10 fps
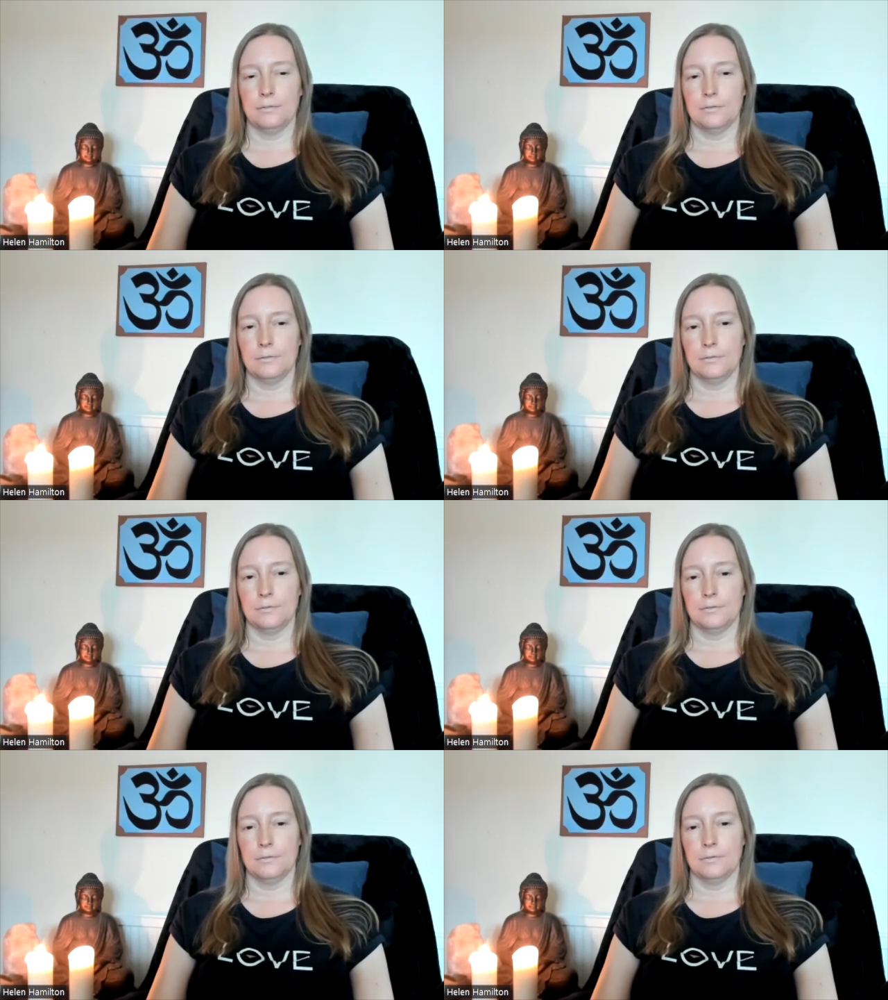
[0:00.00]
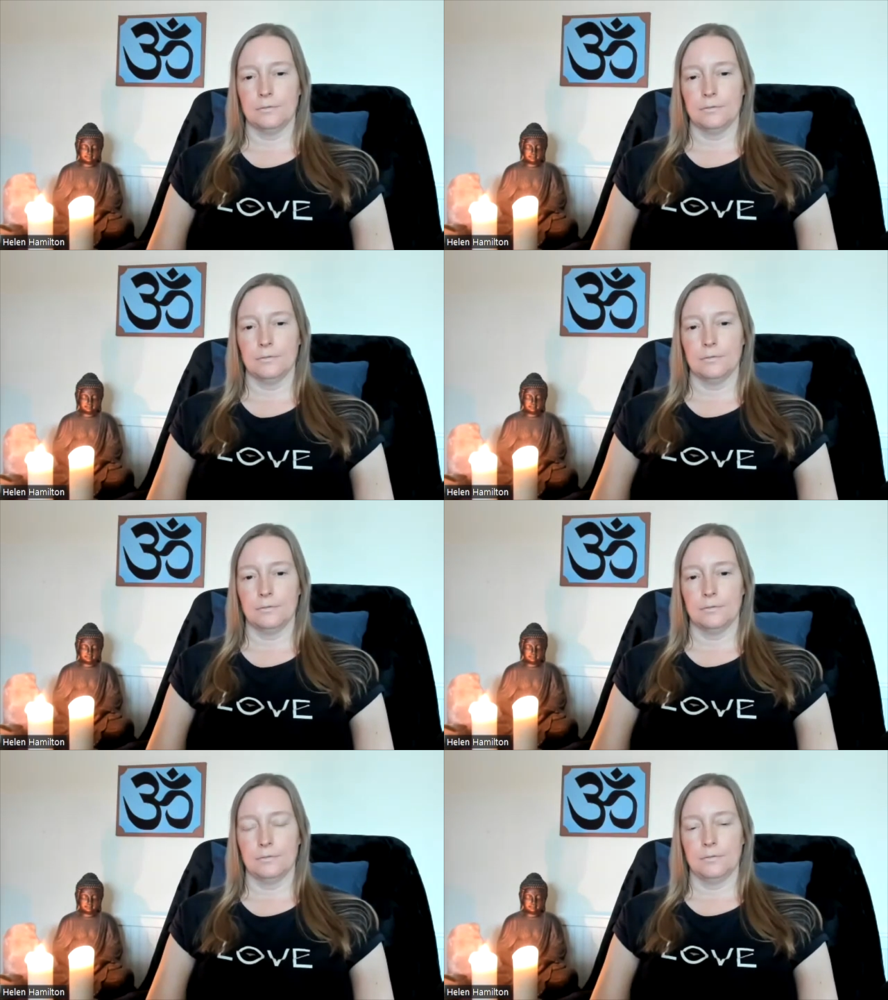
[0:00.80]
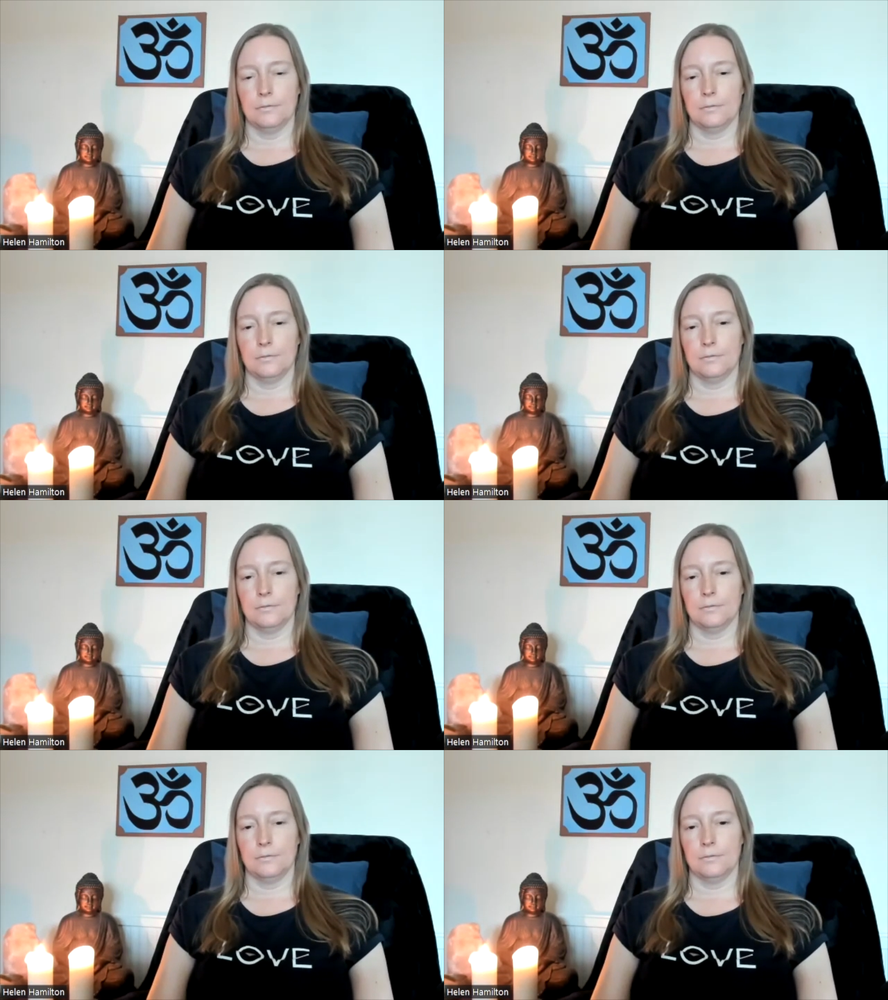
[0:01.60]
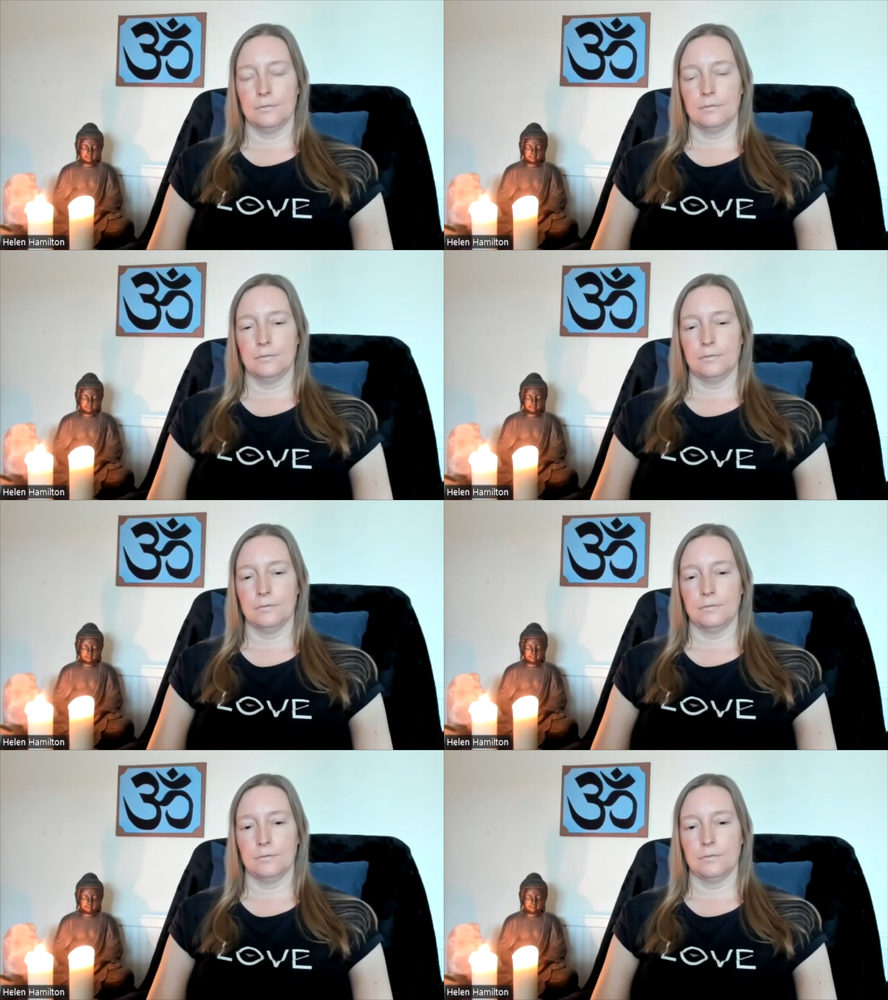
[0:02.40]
Nobody speaks.